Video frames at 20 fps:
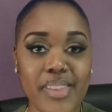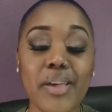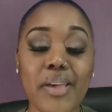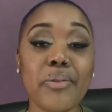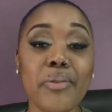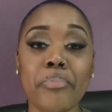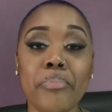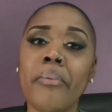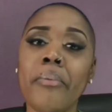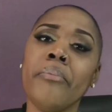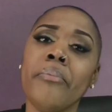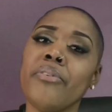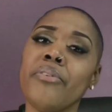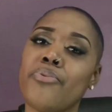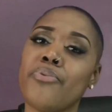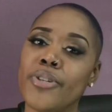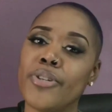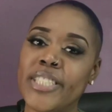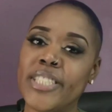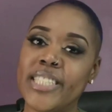the problem with
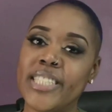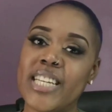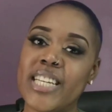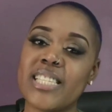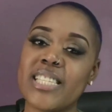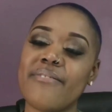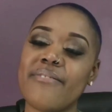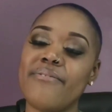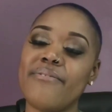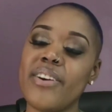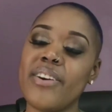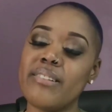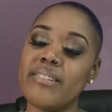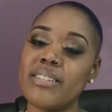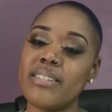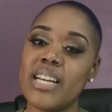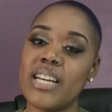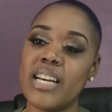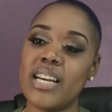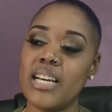wadding is a
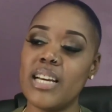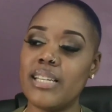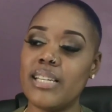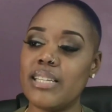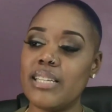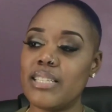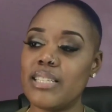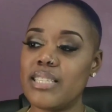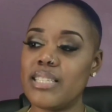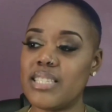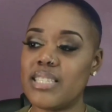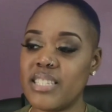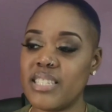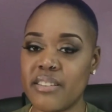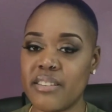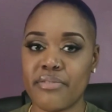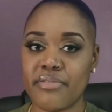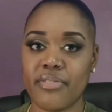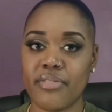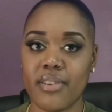very
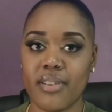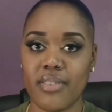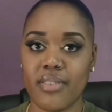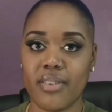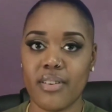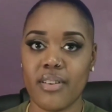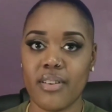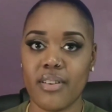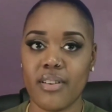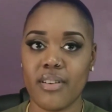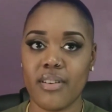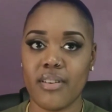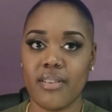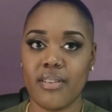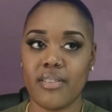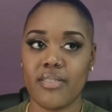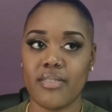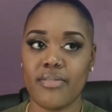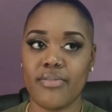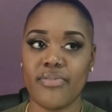stiff
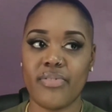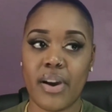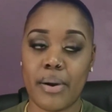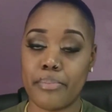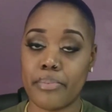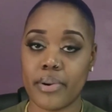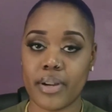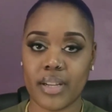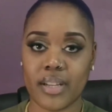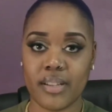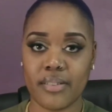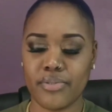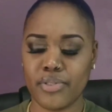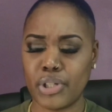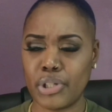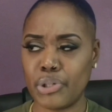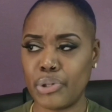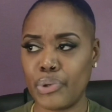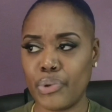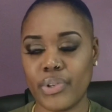fabric, if you
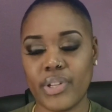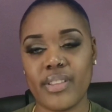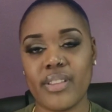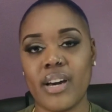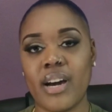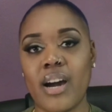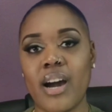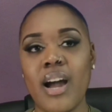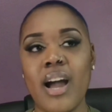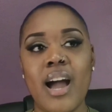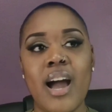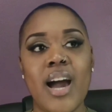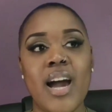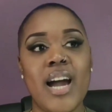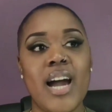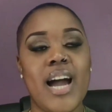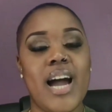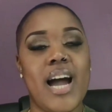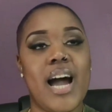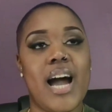can call it that,
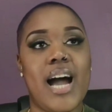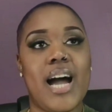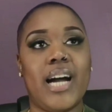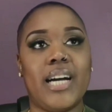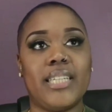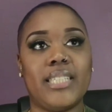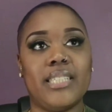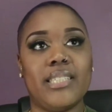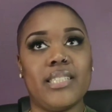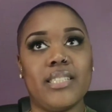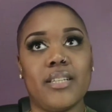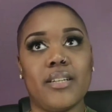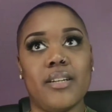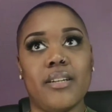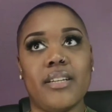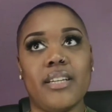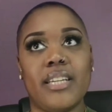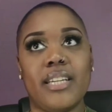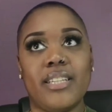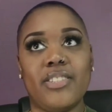and
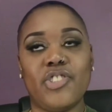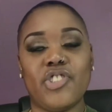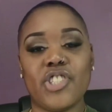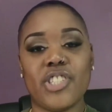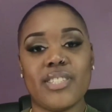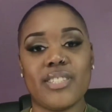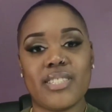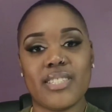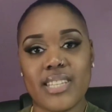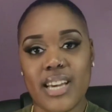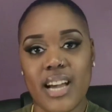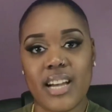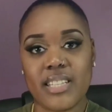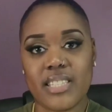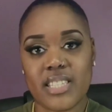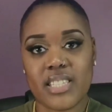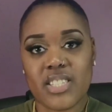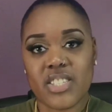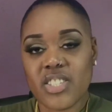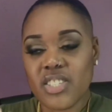it just stands.
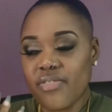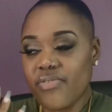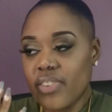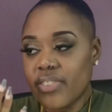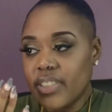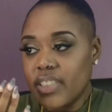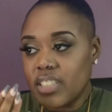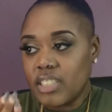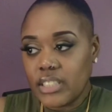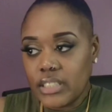It's just very